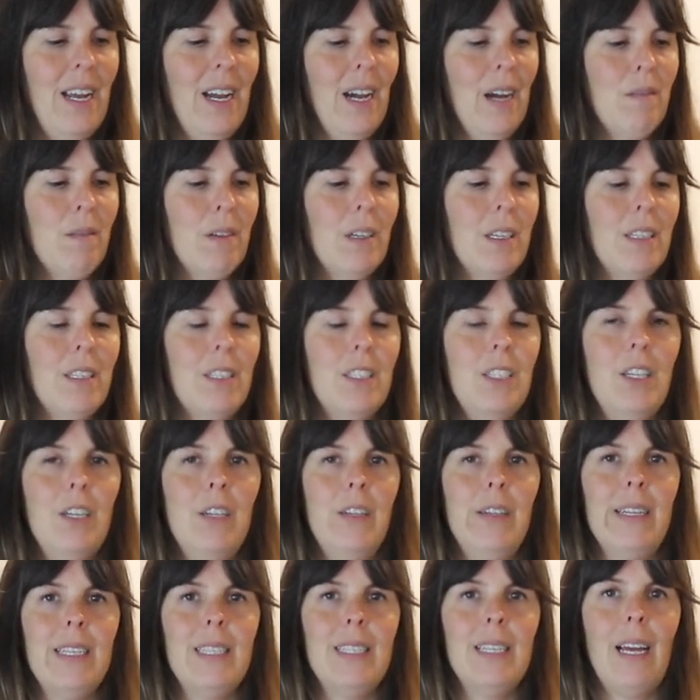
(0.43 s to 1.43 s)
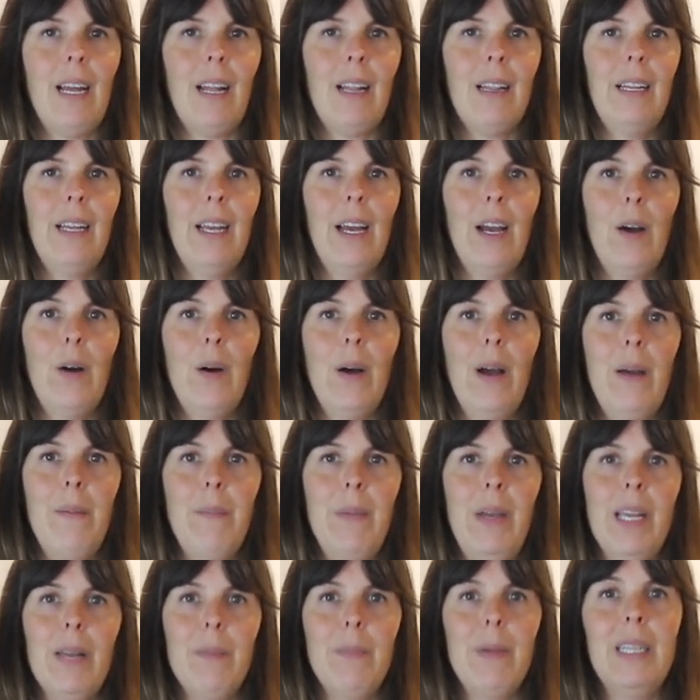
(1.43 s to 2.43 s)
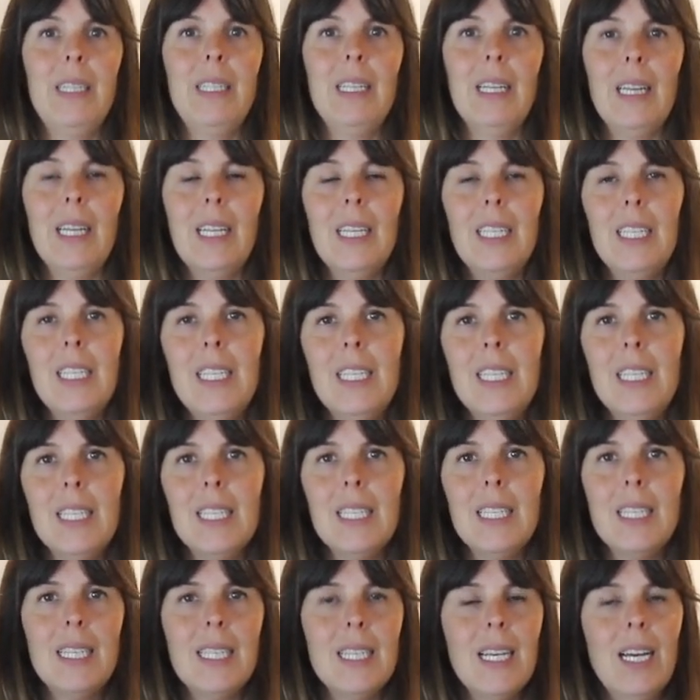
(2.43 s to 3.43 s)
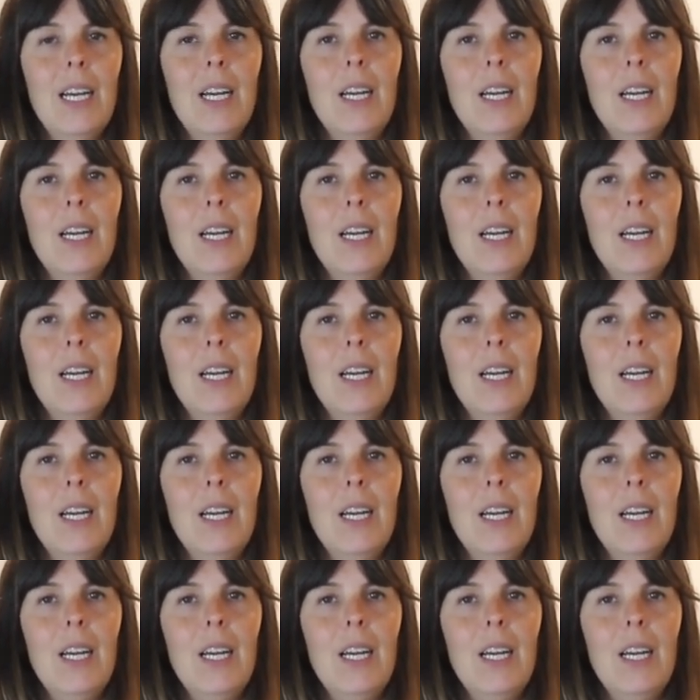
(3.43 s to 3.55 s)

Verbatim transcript: I'm going to show you exactly how I make my delicious,